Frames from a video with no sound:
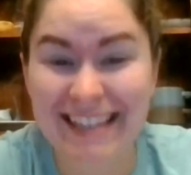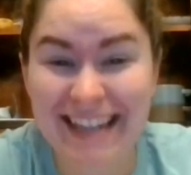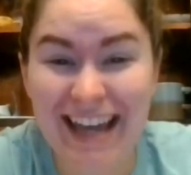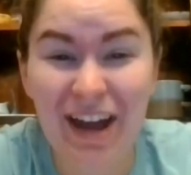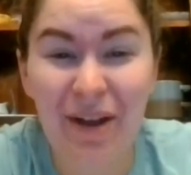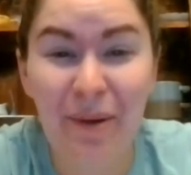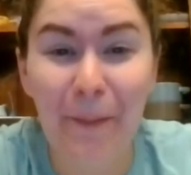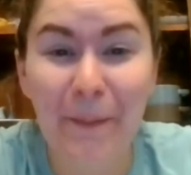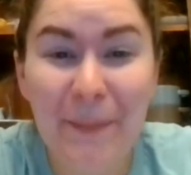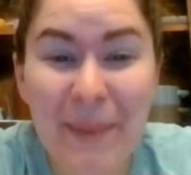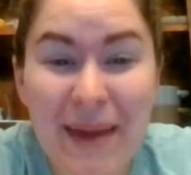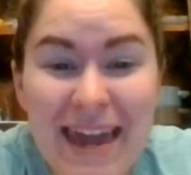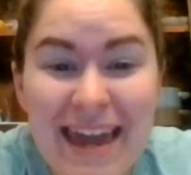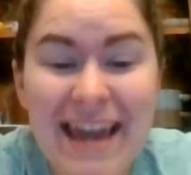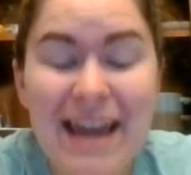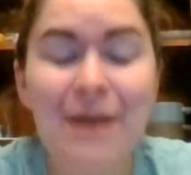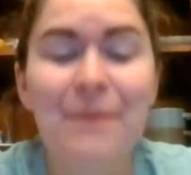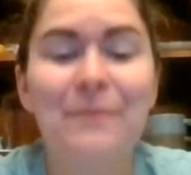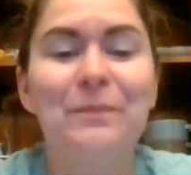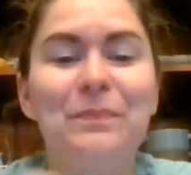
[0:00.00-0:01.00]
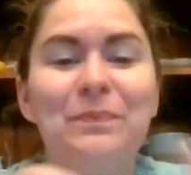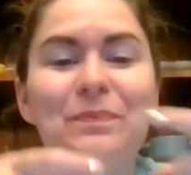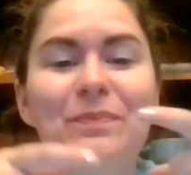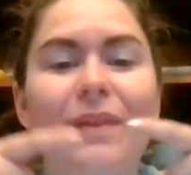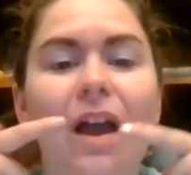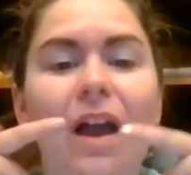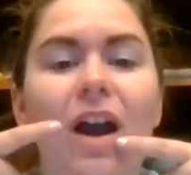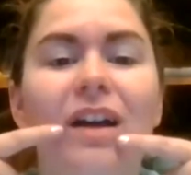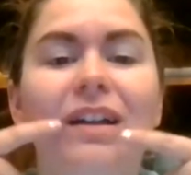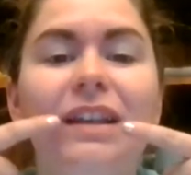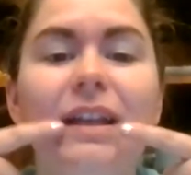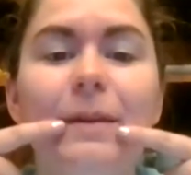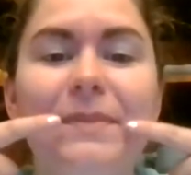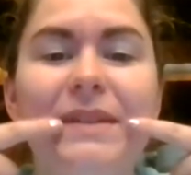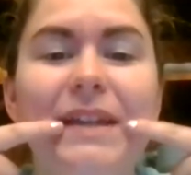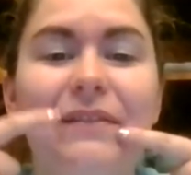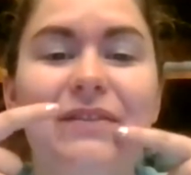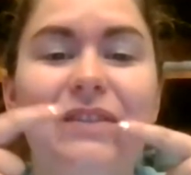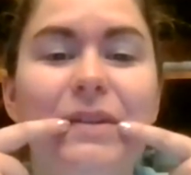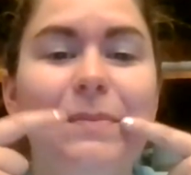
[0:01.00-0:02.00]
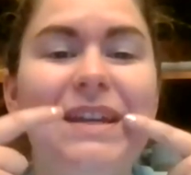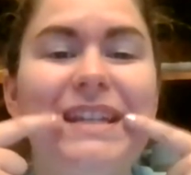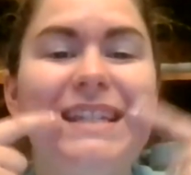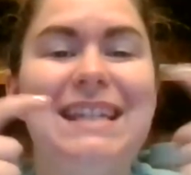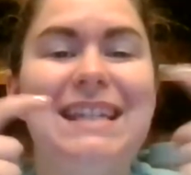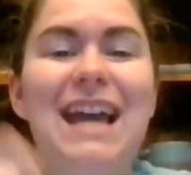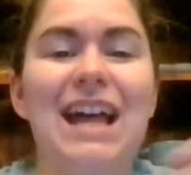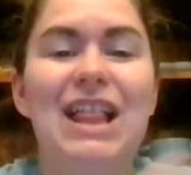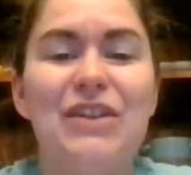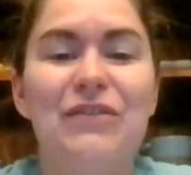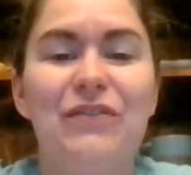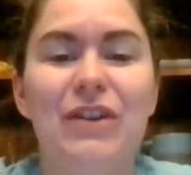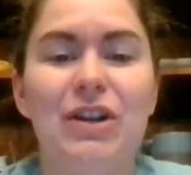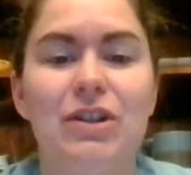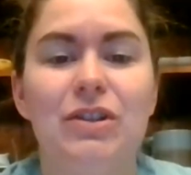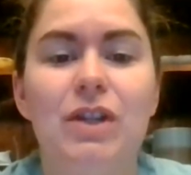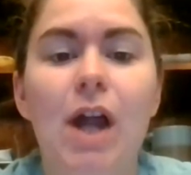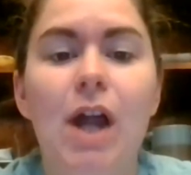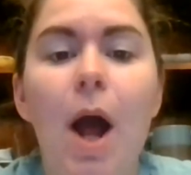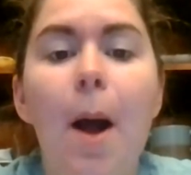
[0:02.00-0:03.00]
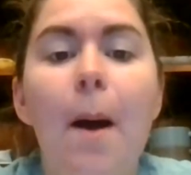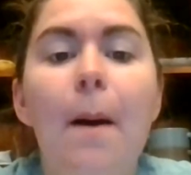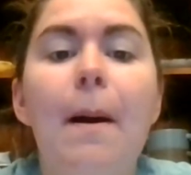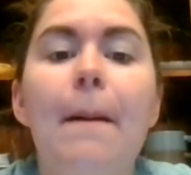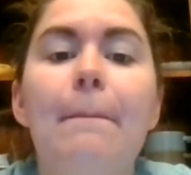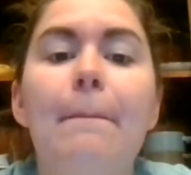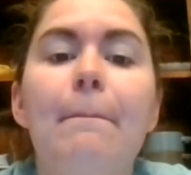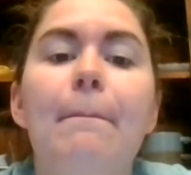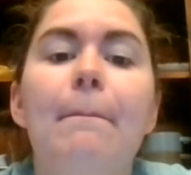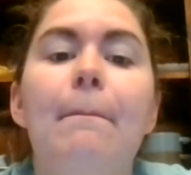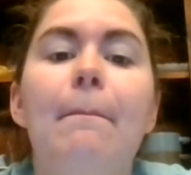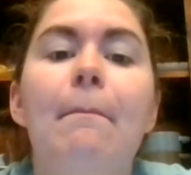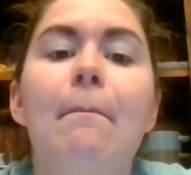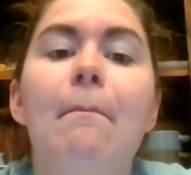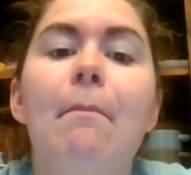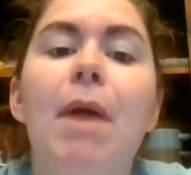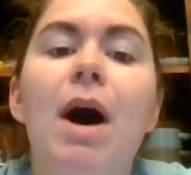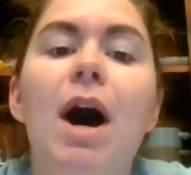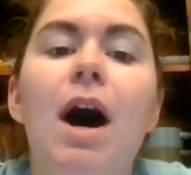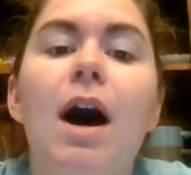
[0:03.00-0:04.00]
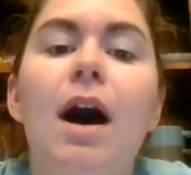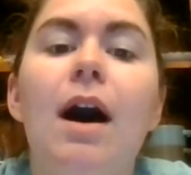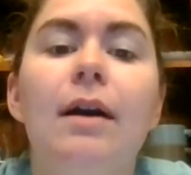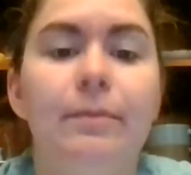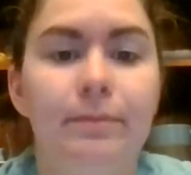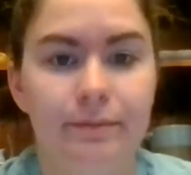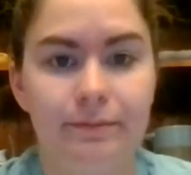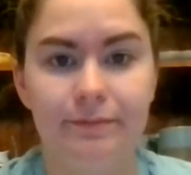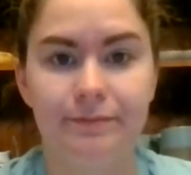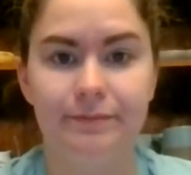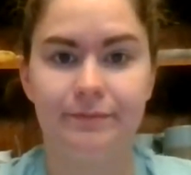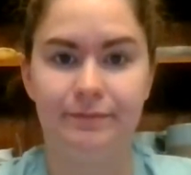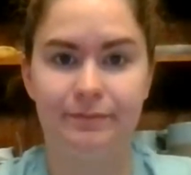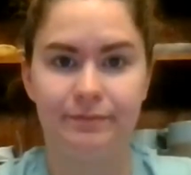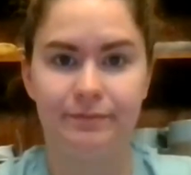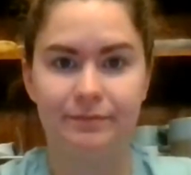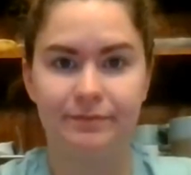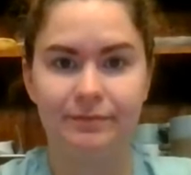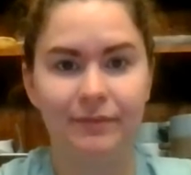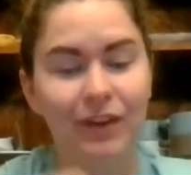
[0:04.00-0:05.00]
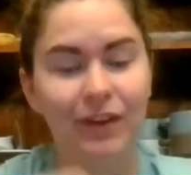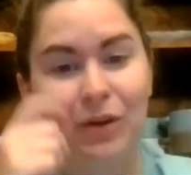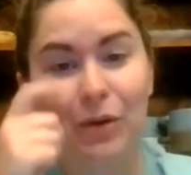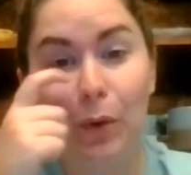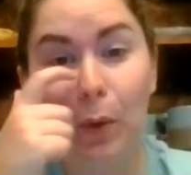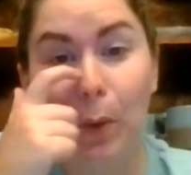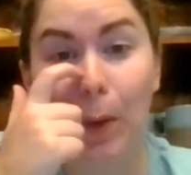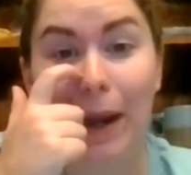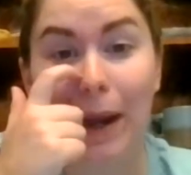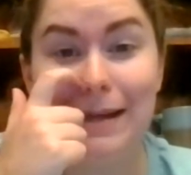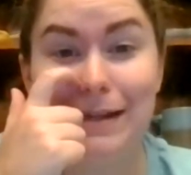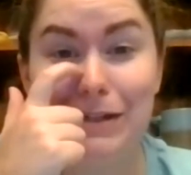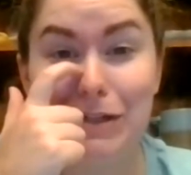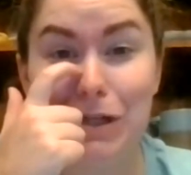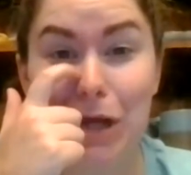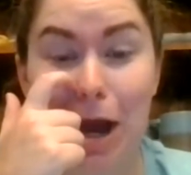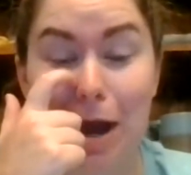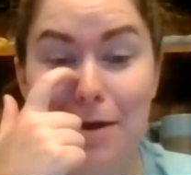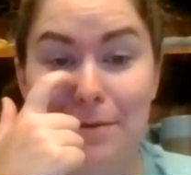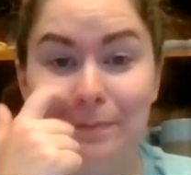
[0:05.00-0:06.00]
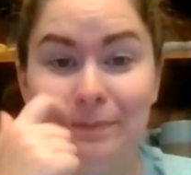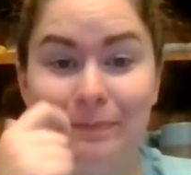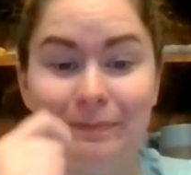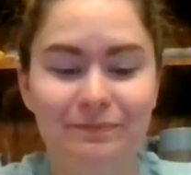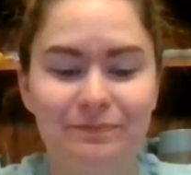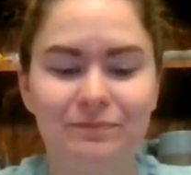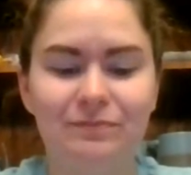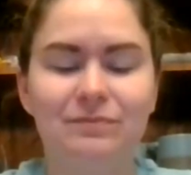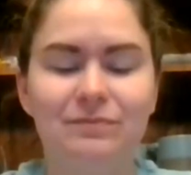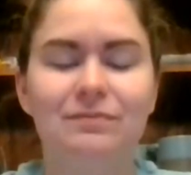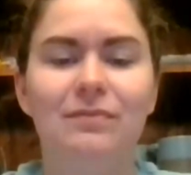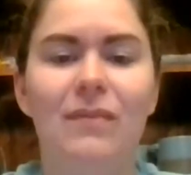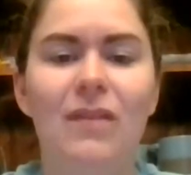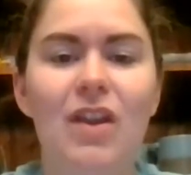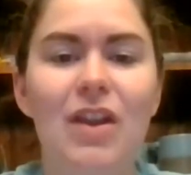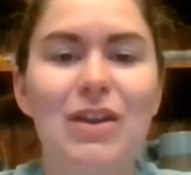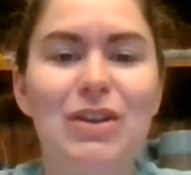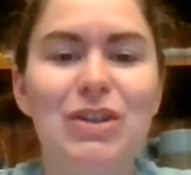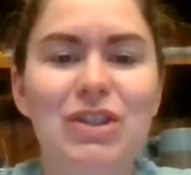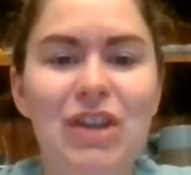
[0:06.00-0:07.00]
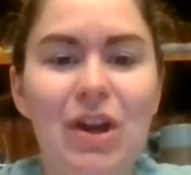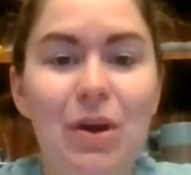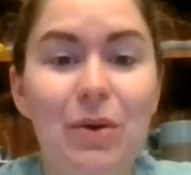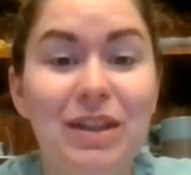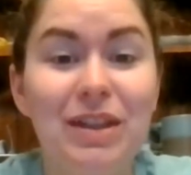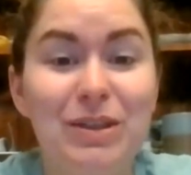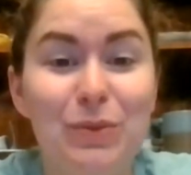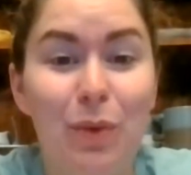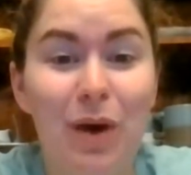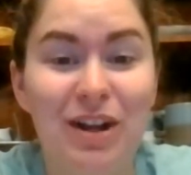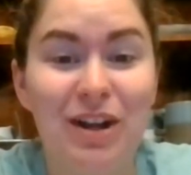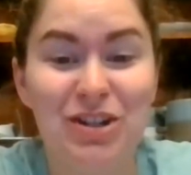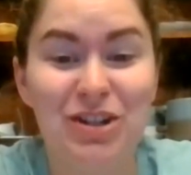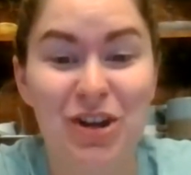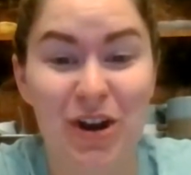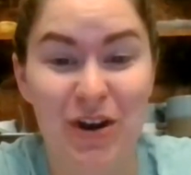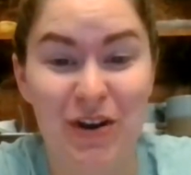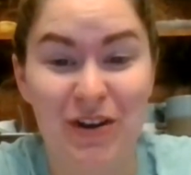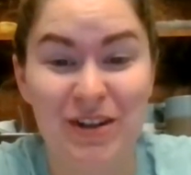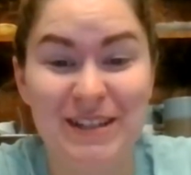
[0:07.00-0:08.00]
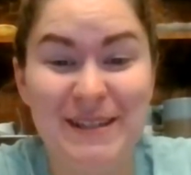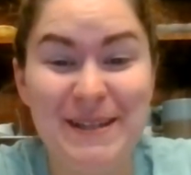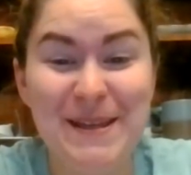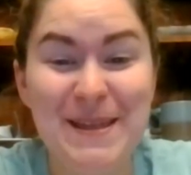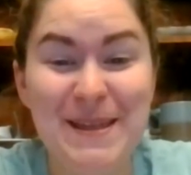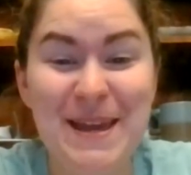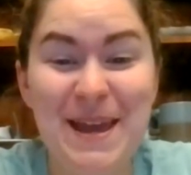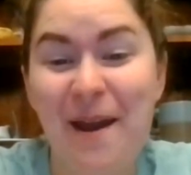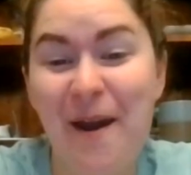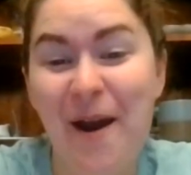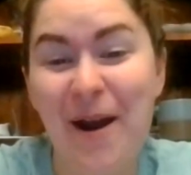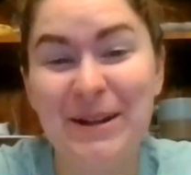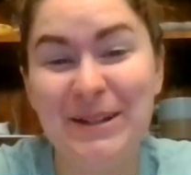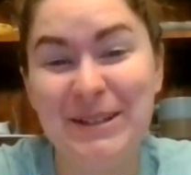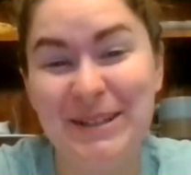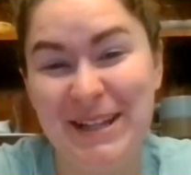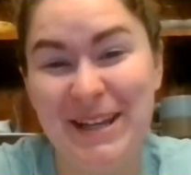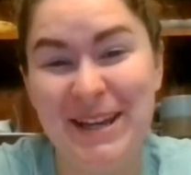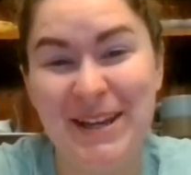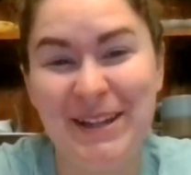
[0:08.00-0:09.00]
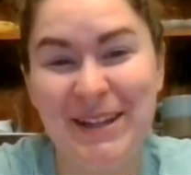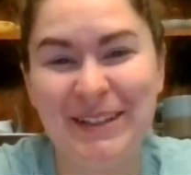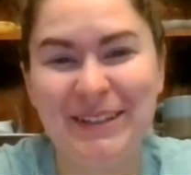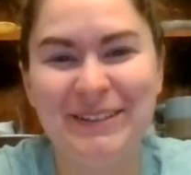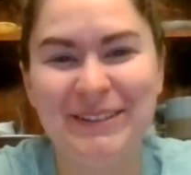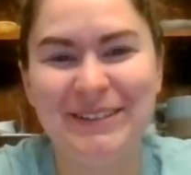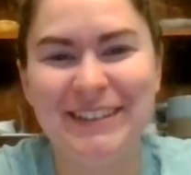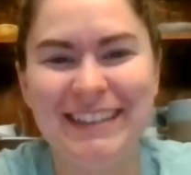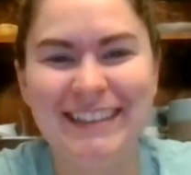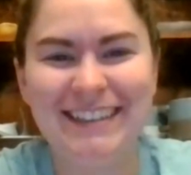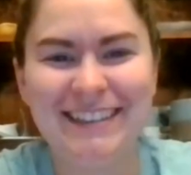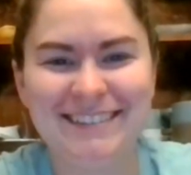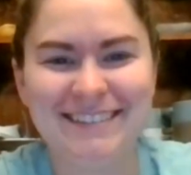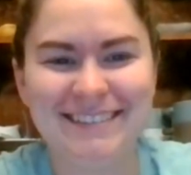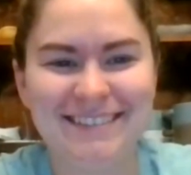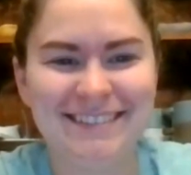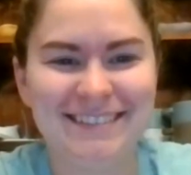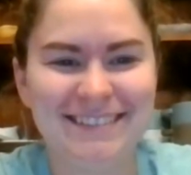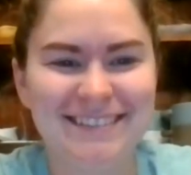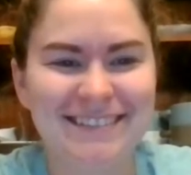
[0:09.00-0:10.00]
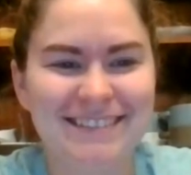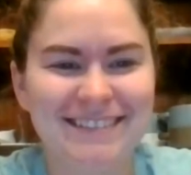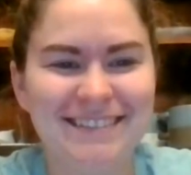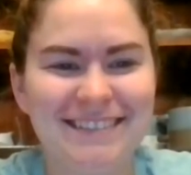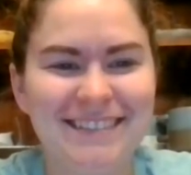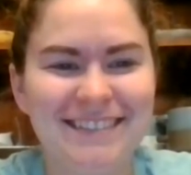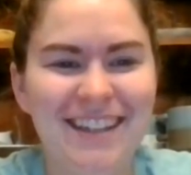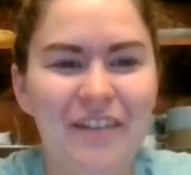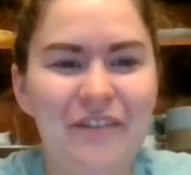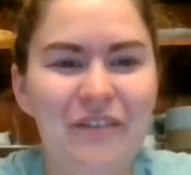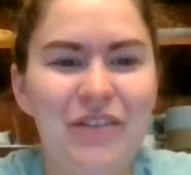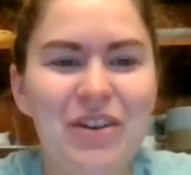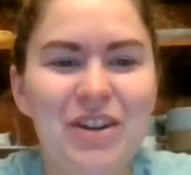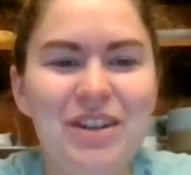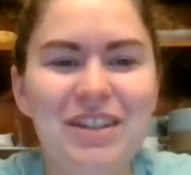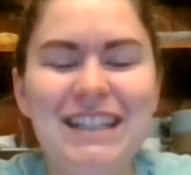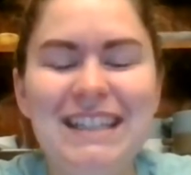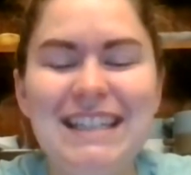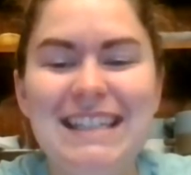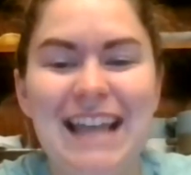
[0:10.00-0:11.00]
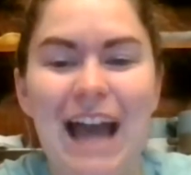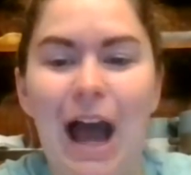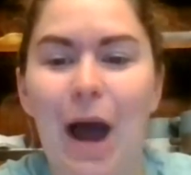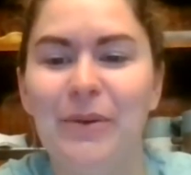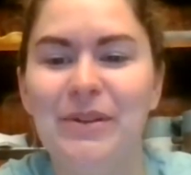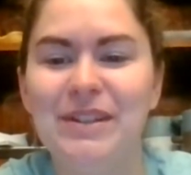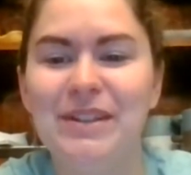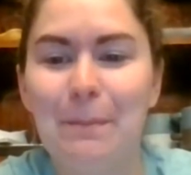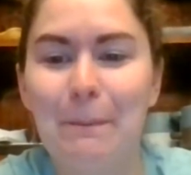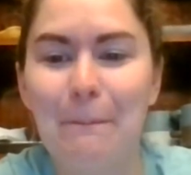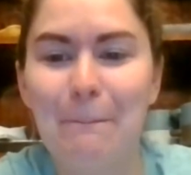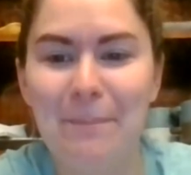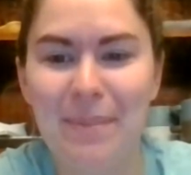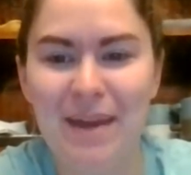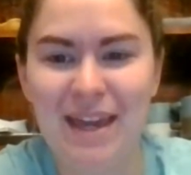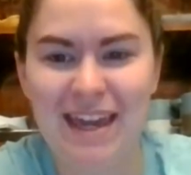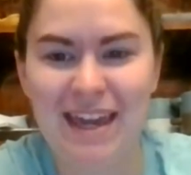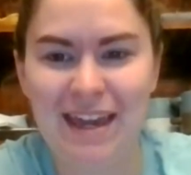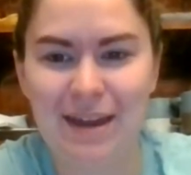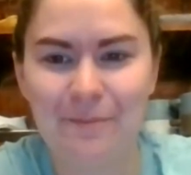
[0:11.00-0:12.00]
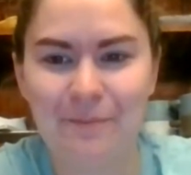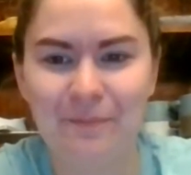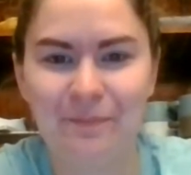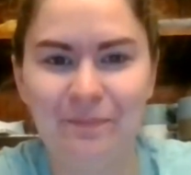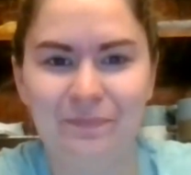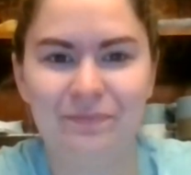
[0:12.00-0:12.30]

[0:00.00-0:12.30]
the sound B, our lips have to be together first. B. Great job. So let's watch our silly cartoon for the sound B.